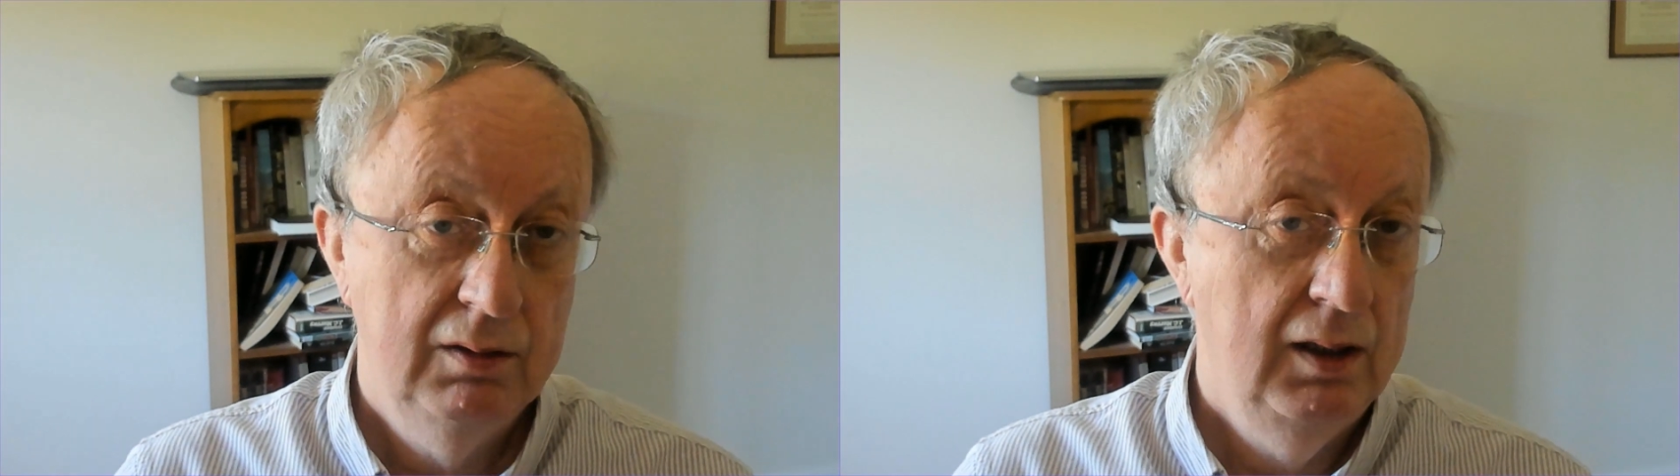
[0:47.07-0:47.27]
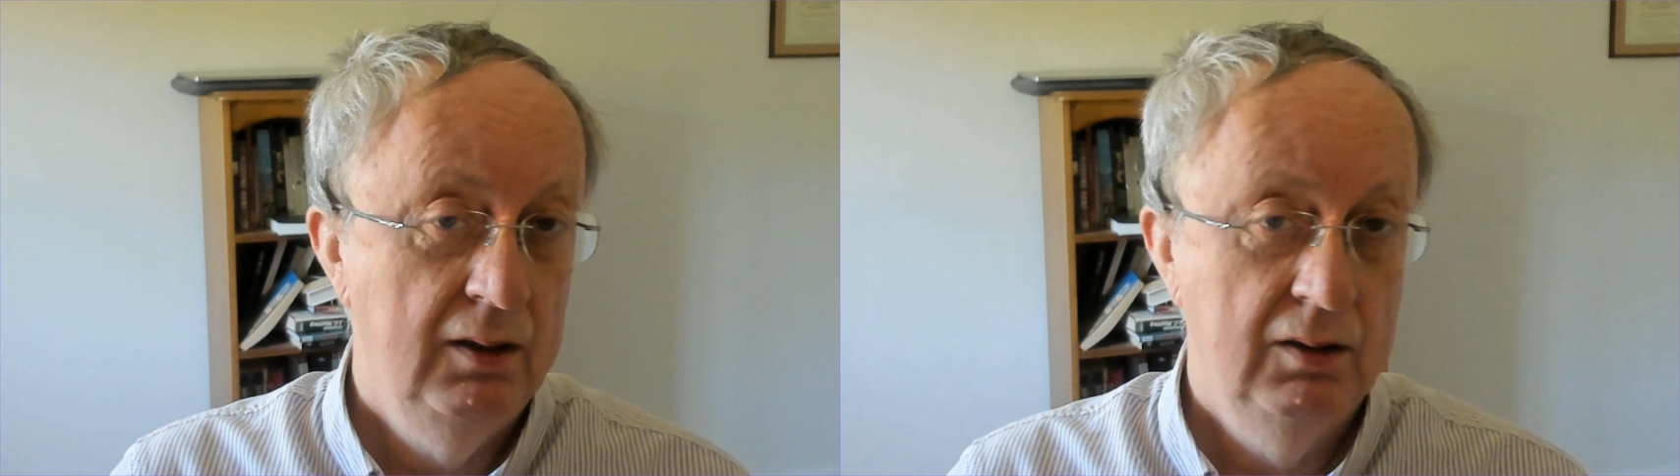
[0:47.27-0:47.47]

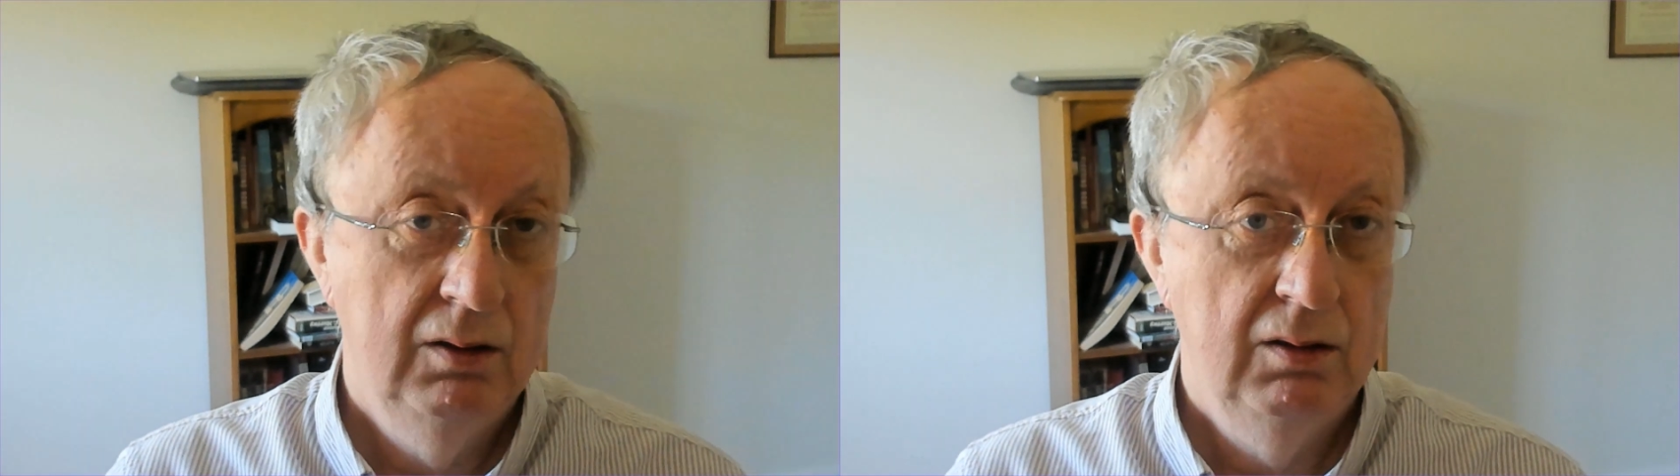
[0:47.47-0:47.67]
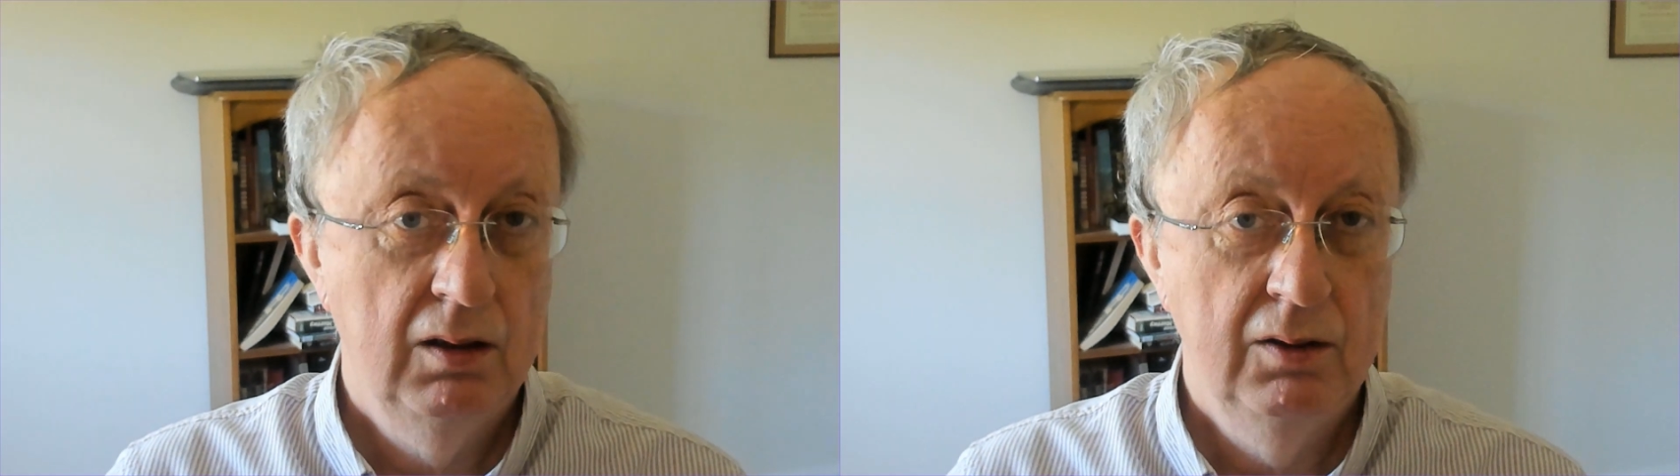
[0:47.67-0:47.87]
in
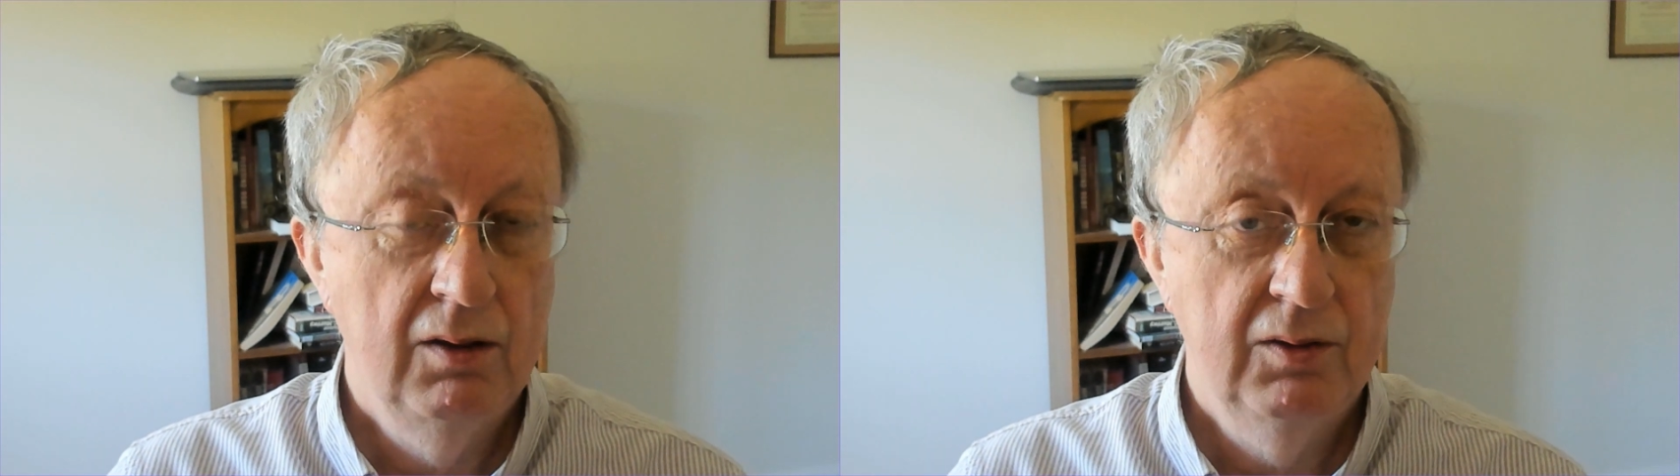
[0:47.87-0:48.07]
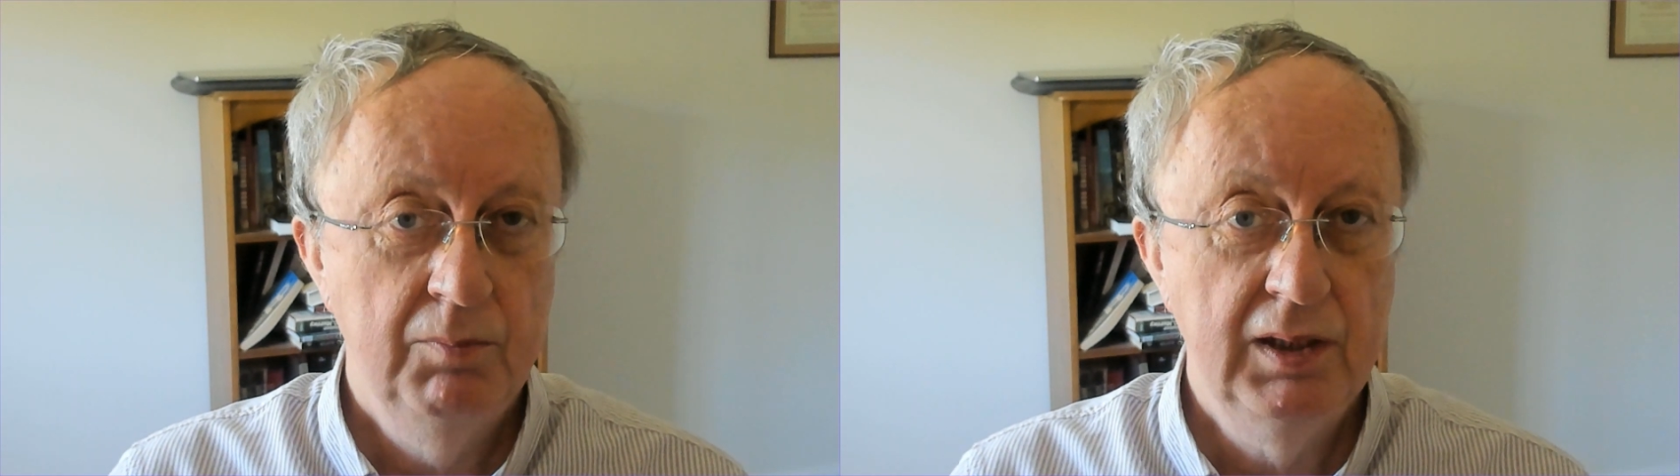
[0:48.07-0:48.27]

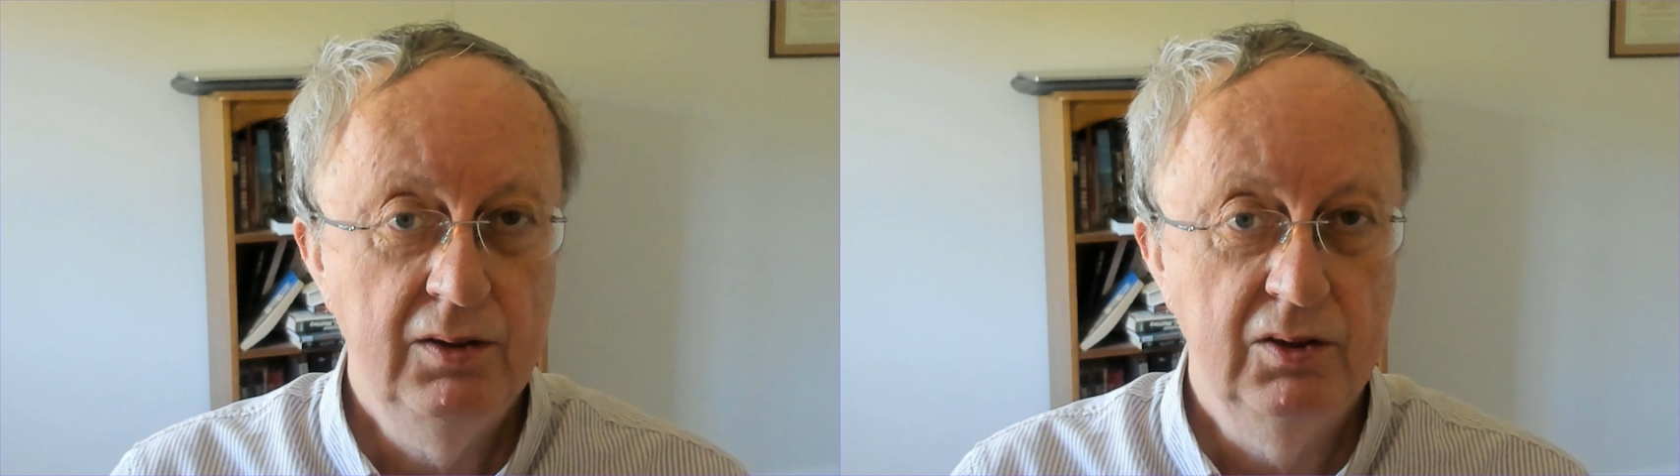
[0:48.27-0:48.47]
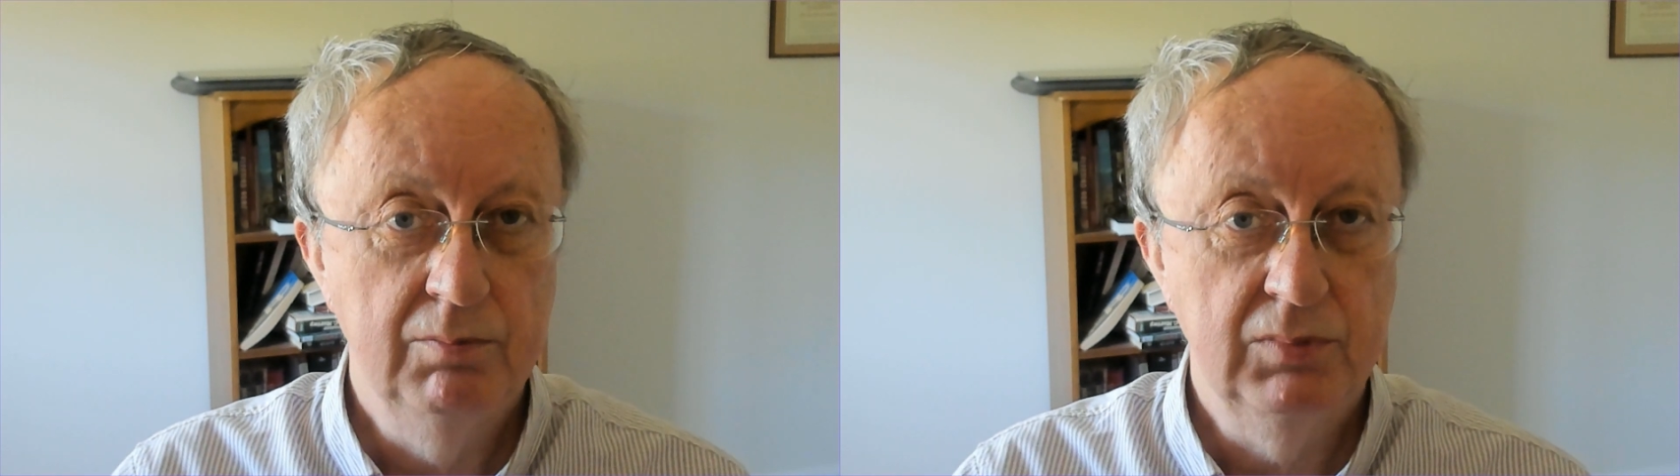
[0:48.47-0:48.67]
another
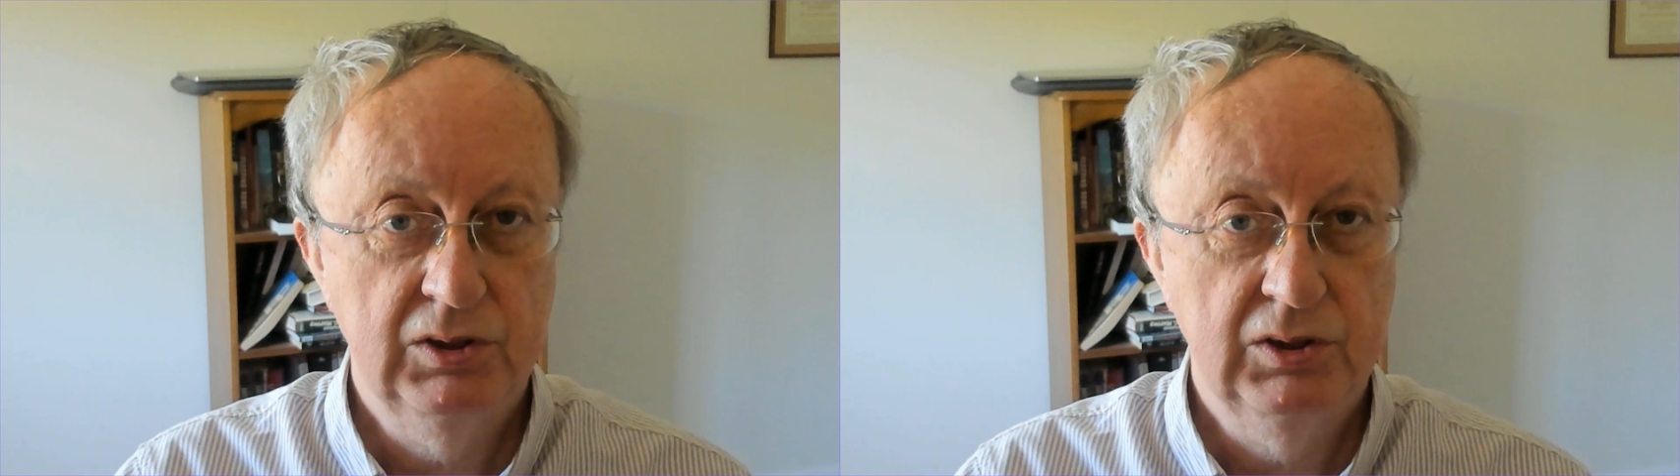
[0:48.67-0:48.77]
medium.